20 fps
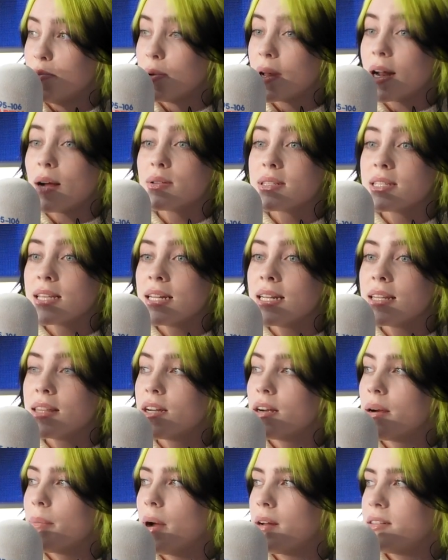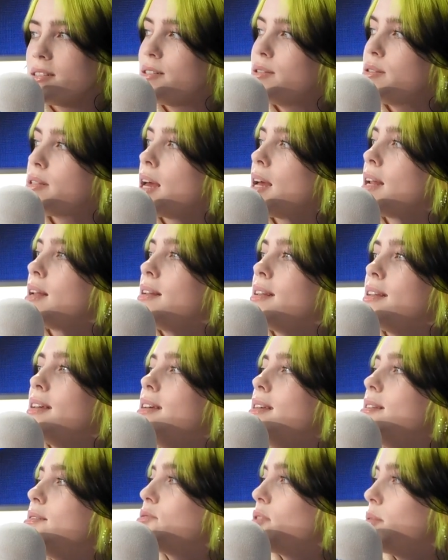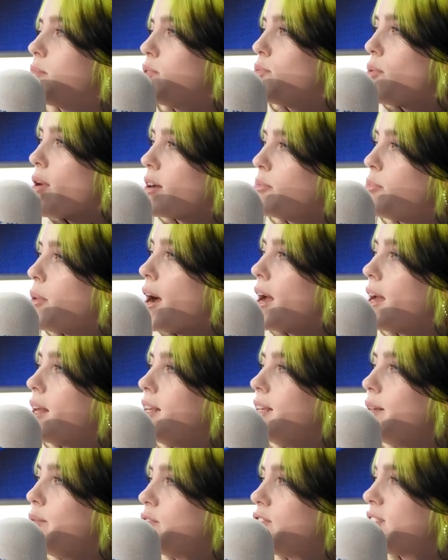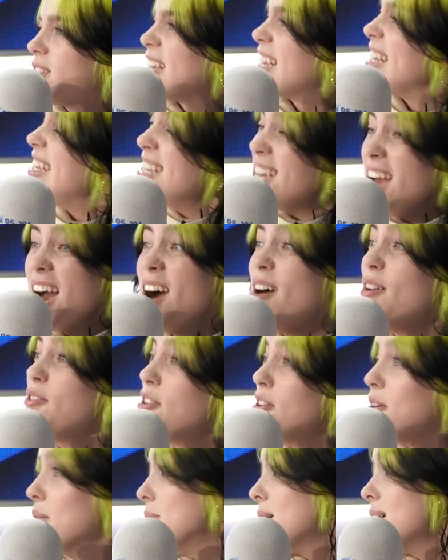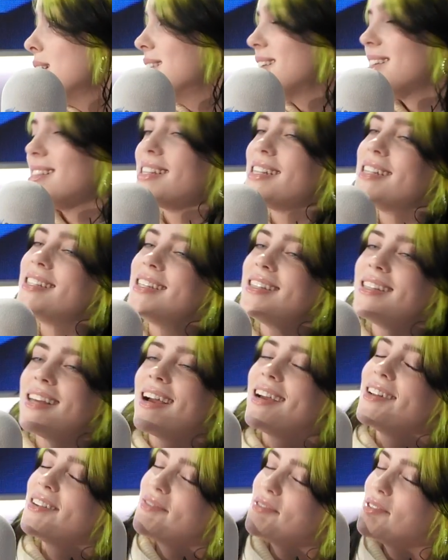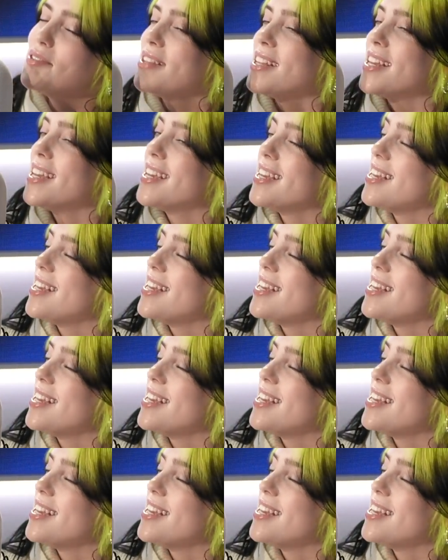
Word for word: But I was standing there about to do that, and Stormzy walked by, and he was just like, "Yo, you're amazing." And then he did that interview thing.